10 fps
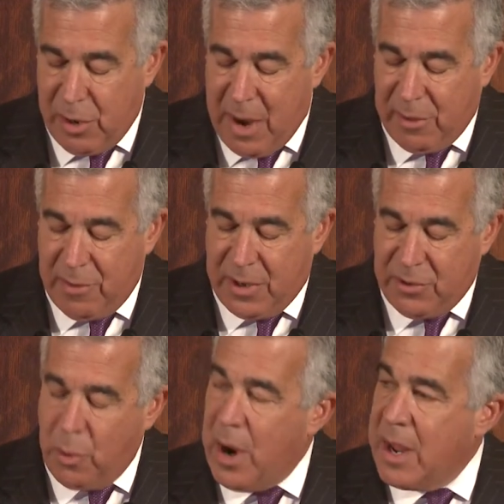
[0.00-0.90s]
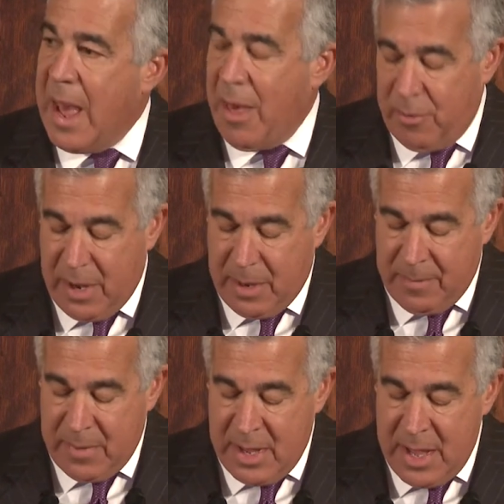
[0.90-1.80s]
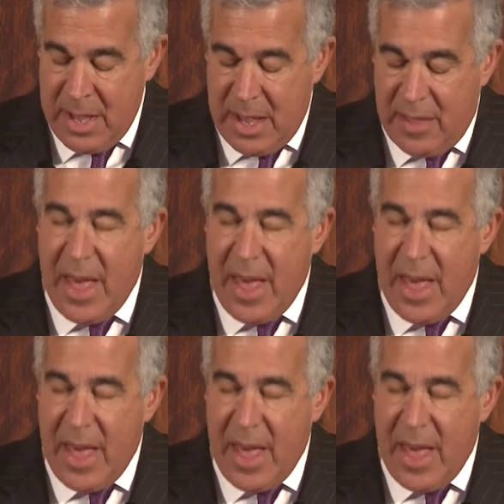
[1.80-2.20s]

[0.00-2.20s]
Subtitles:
relevant to our gathering, and